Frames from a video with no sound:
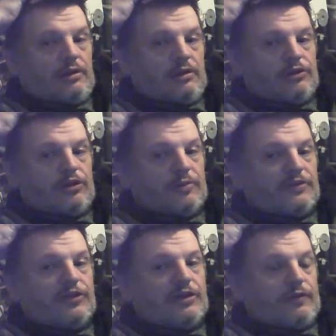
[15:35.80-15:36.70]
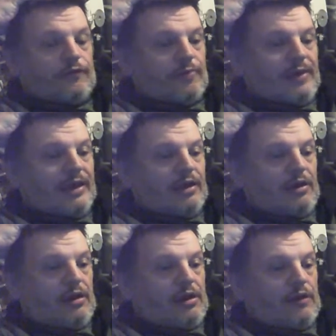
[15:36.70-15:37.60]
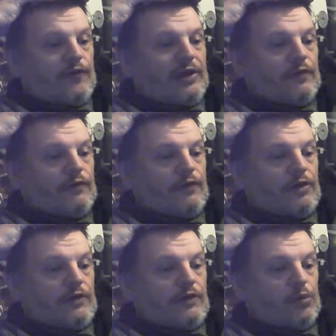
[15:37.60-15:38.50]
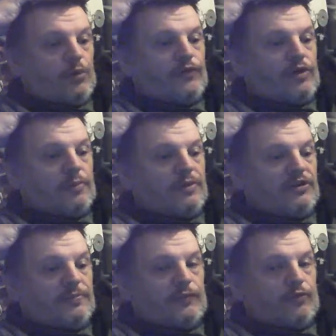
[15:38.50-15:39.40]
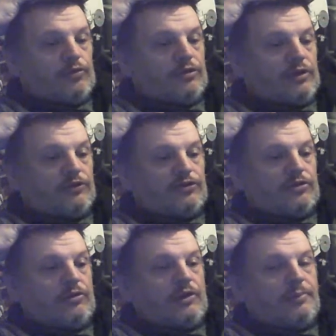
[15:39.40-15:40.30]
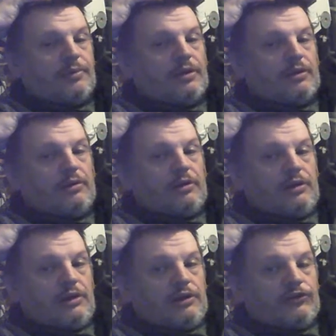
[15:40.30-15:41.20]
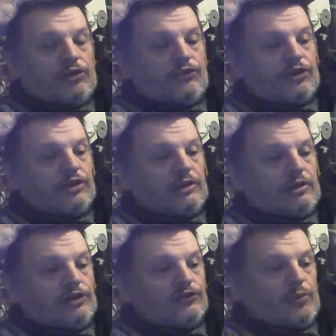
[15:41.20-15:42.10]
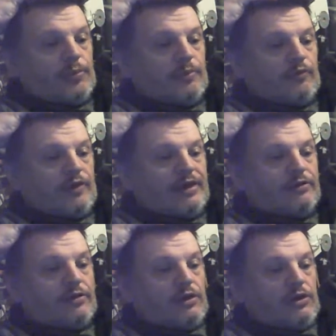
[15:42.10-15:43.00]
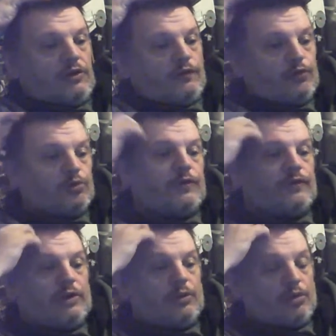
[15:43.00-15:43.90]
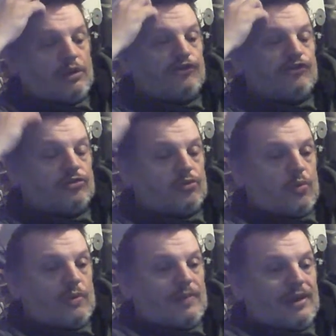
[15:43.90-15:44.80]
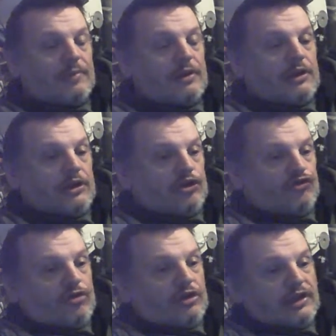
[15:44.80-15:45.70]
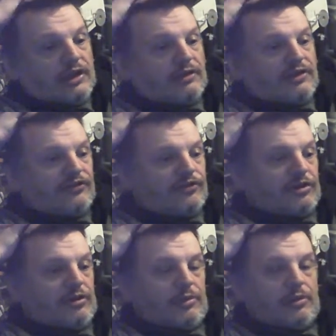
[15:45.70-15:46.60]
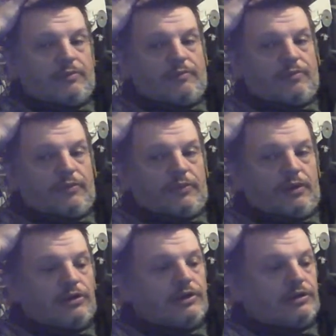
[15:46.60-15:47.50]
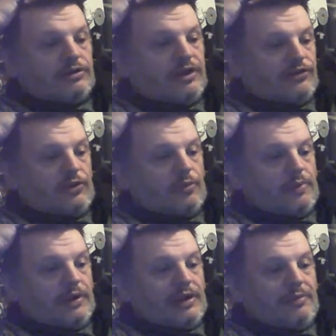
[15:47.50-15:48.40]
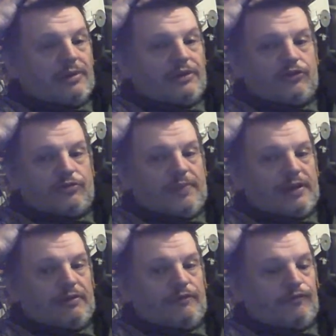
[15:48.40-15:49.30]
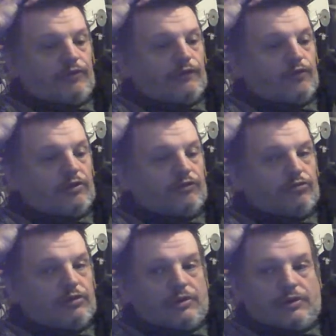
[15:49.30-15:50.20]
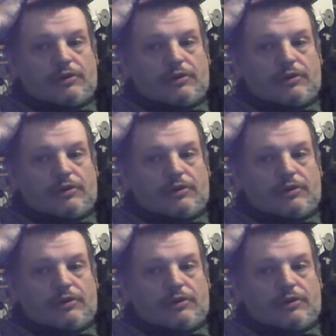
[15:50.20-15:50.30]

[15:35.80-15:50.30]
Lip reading: And you can be sitting there for about half hour, 45 minutes before the ducks turn up again. So I have to keep like swapping around 4 different locations on one map, trying to get the ducks to come in. And even the ducks don't pay that much, about 300-400.